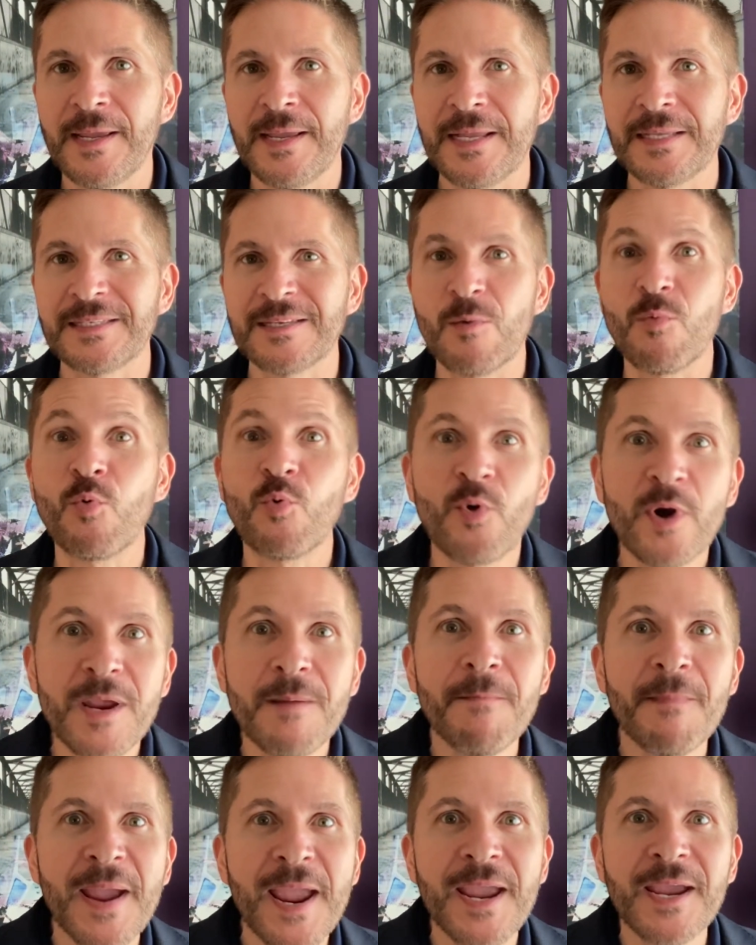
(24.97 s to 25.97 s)
It's a
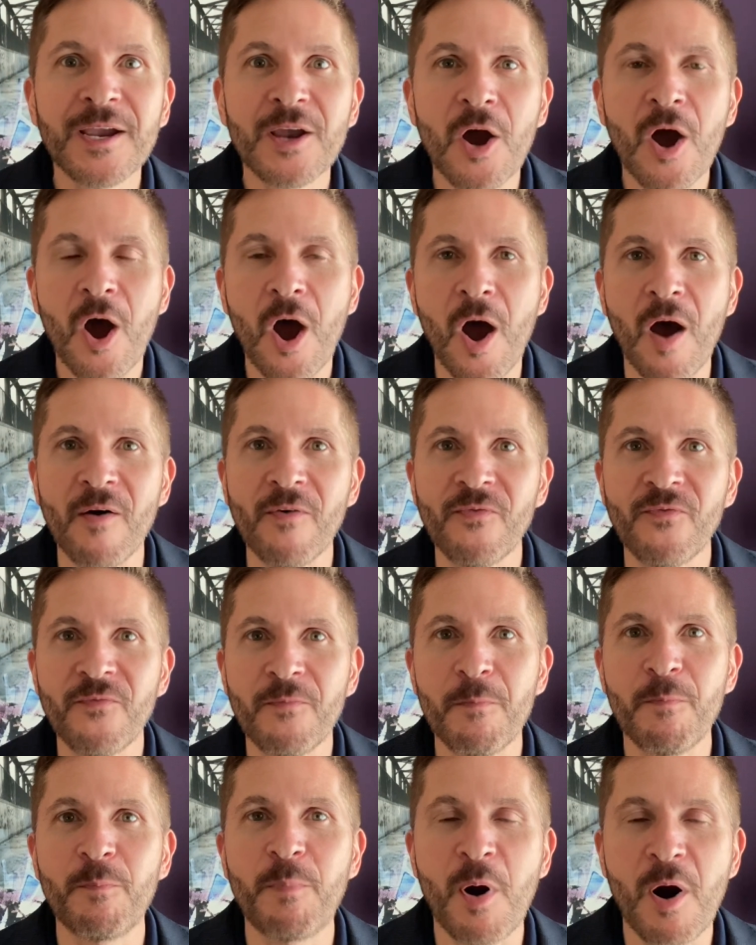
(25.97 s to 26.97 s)
remake of
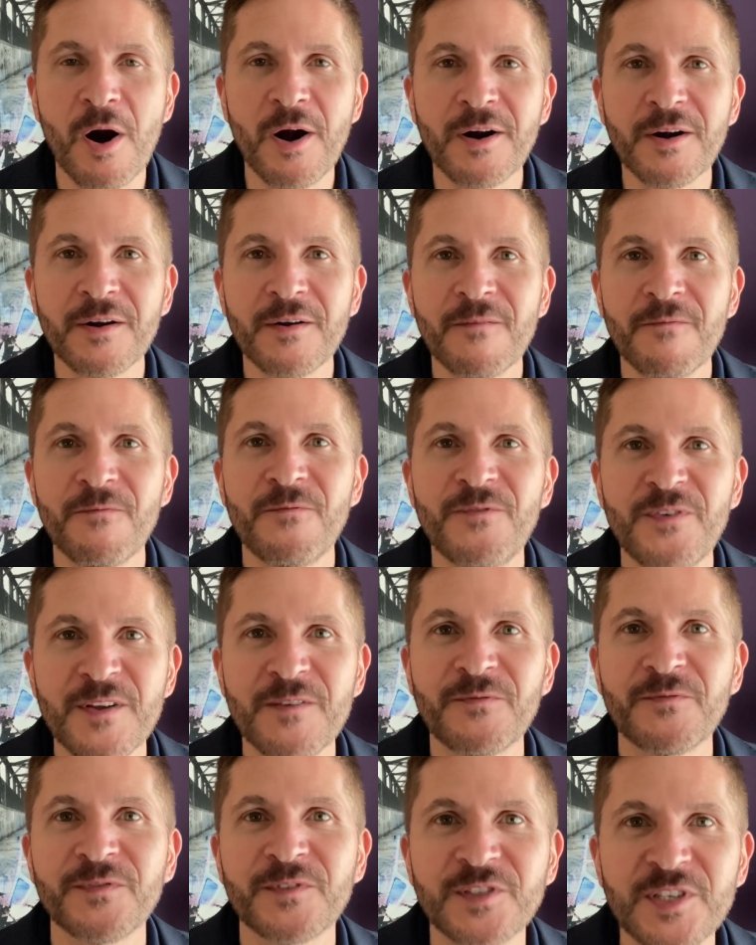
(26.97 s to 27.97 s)
part
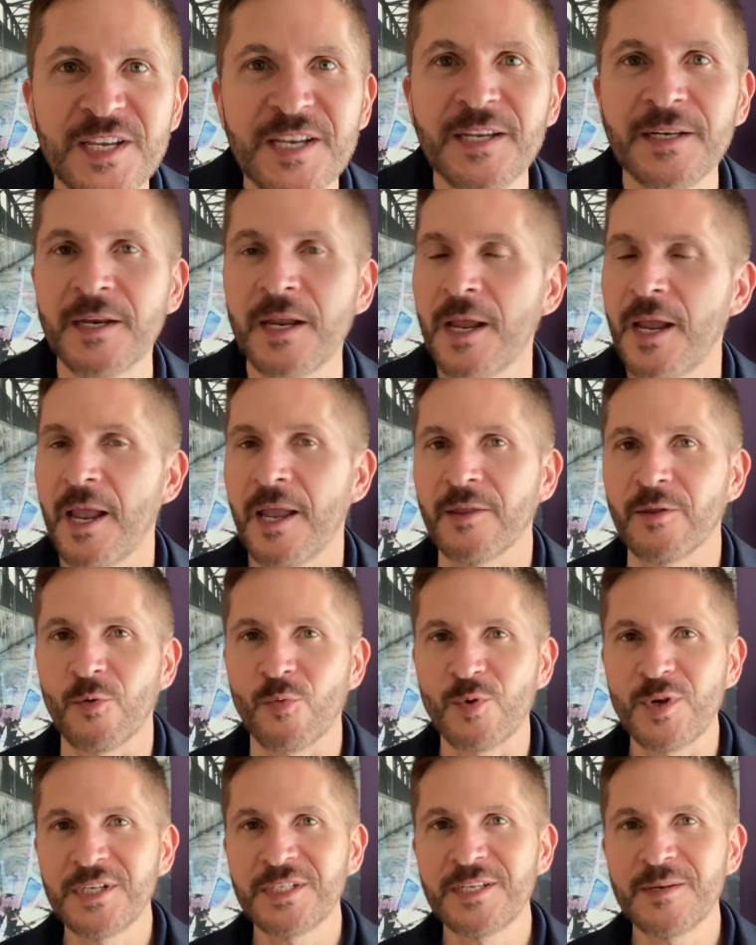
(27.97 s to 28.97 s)
15. And the
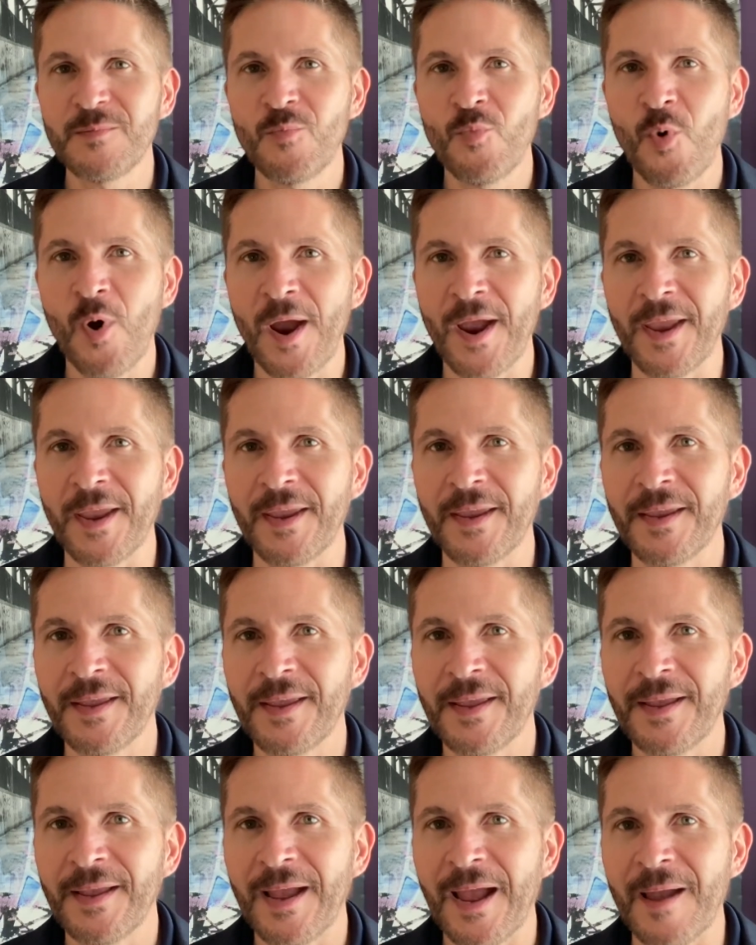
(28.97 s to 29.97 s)
reason why
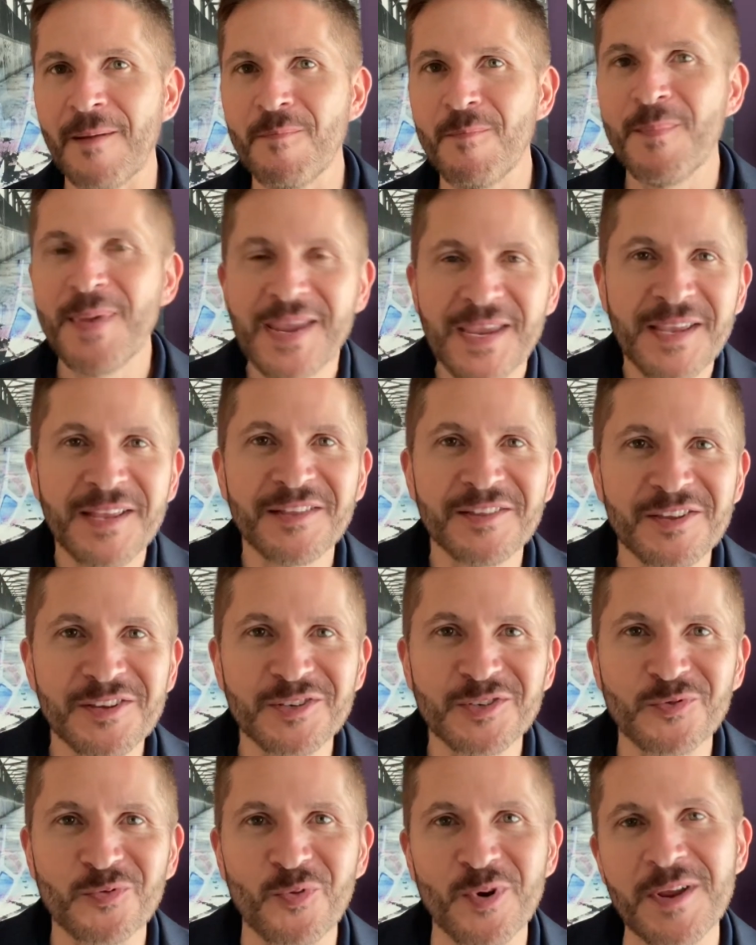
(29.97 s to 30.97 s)
I'm making
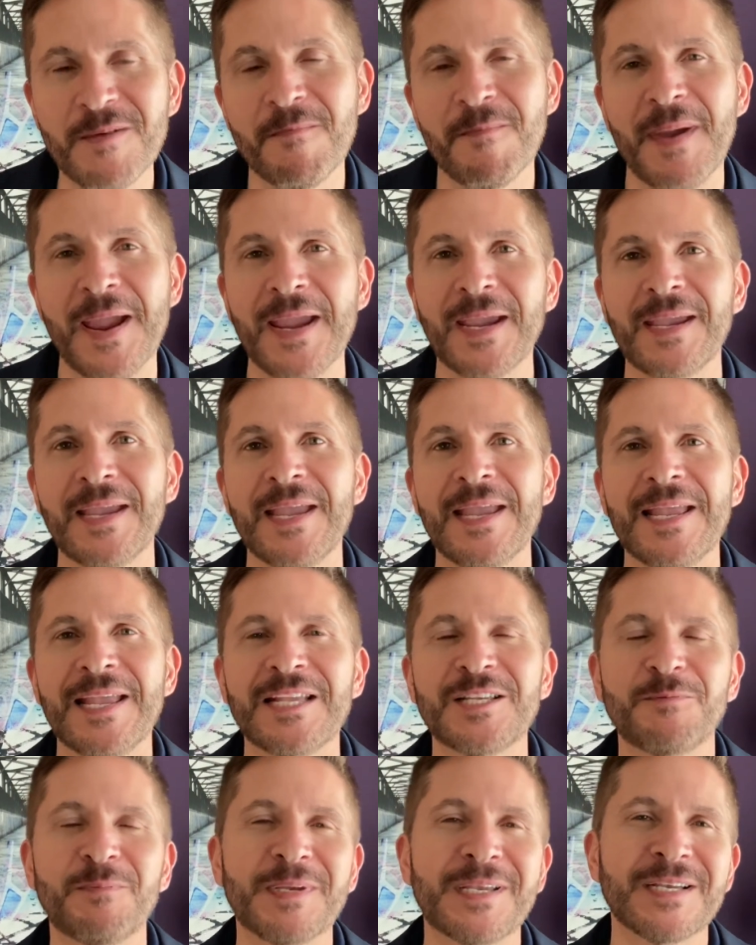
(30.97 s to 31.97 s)
this remake
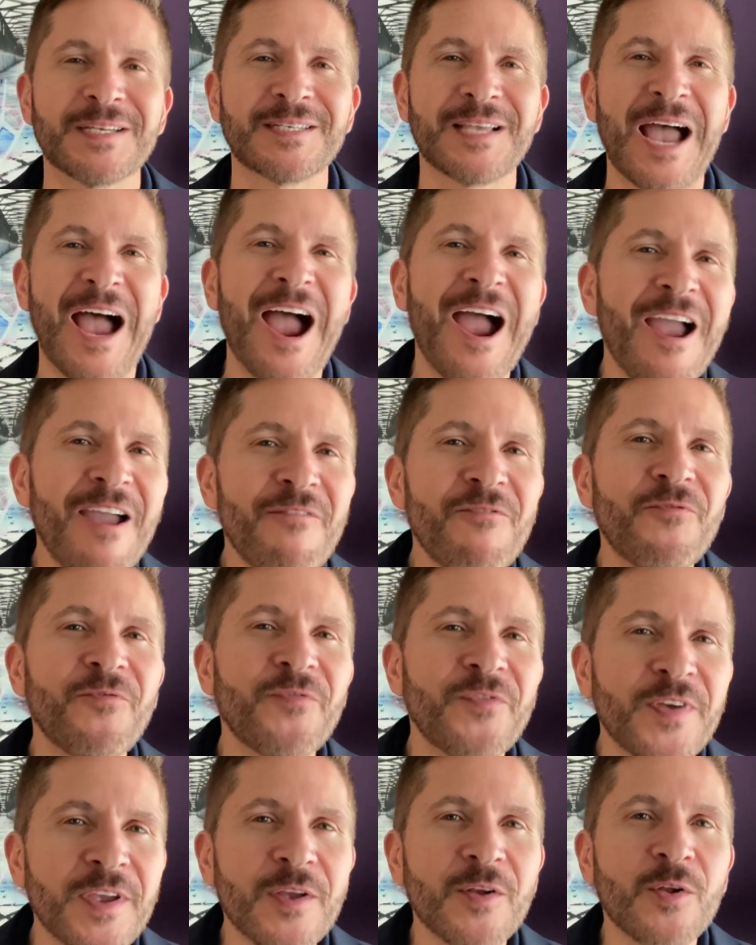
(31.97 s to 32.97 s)
is because I
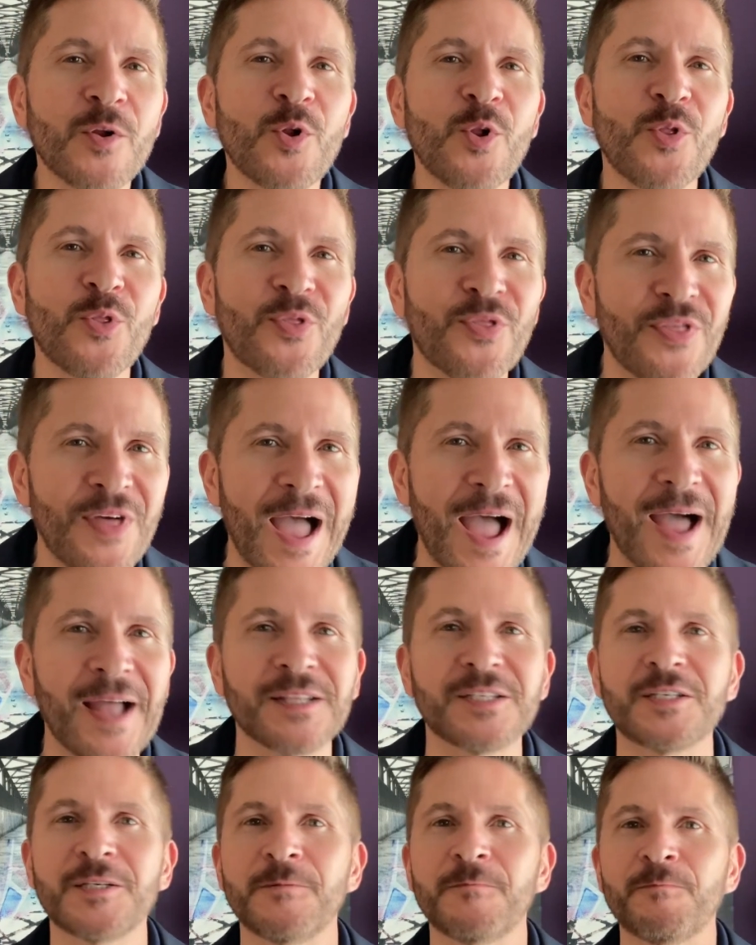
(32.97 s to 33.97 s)
feel
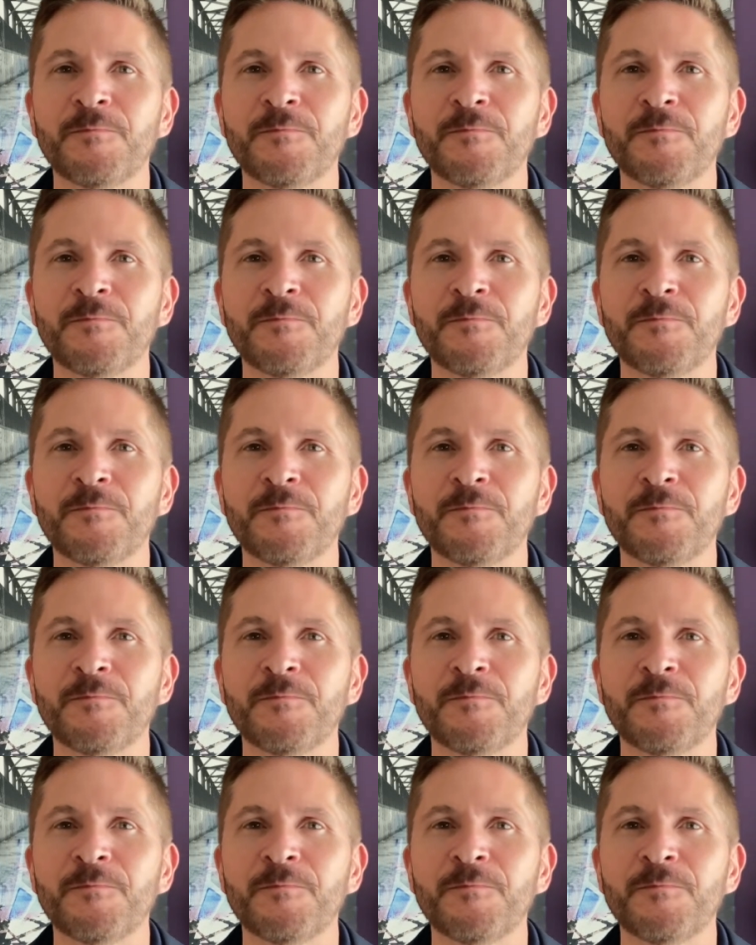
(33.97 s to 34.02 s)
that